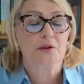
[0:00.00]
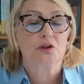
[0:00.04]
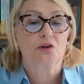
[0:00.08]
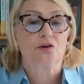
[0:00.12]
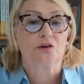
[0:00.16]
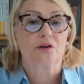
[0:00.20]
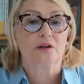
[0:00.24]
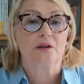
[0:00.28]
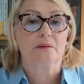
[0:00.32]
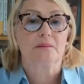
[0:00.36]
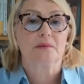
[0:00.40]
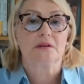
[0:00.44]

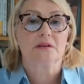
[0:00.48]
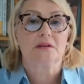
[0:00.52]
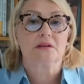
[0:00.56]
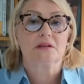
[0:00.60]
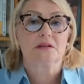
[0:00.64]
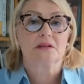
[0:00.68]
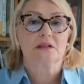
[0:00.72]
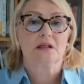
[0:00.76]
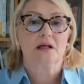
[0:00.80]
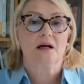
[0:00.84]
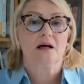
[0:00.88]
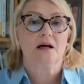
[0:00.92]

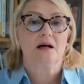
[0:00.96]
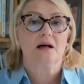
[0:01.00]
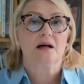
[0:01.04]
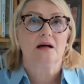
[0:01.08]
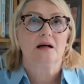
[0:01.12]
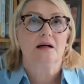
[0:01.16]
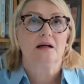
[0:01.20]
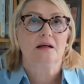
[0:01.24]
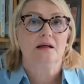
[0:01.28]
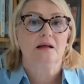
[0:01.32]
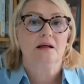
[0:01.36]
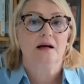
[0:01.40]
treatment,
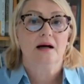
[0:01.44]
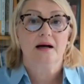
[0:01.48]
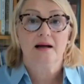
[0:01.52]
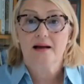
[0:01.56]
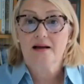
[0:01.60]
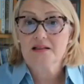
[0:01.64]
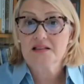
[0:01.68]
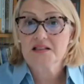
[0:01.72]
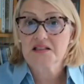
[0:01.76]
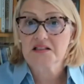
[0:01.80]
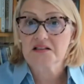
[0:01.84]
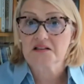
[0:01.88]
I
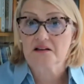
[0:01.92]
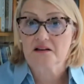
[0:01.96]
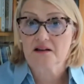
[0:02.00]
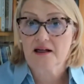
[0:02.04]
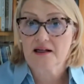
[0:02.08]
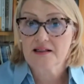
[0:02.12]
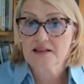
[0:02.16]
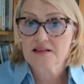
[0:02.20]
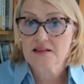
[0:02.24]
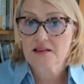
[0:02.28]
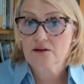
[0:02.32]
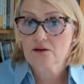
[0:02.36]
asked her,
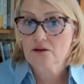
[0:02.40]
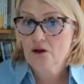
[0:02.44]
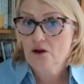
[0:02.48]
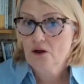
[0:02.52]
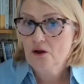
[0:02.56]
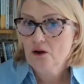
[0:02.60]
I said,